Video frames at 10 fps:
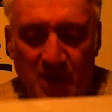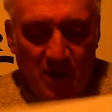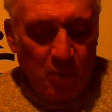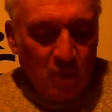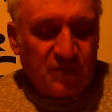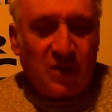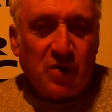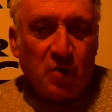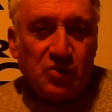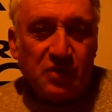Once it
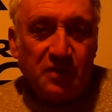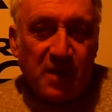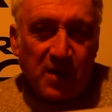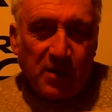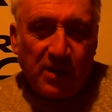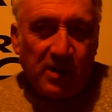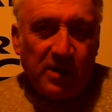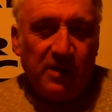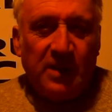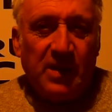goes to vary,
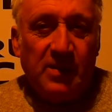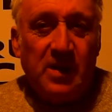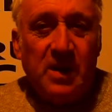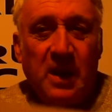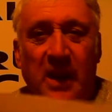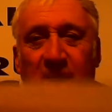then they're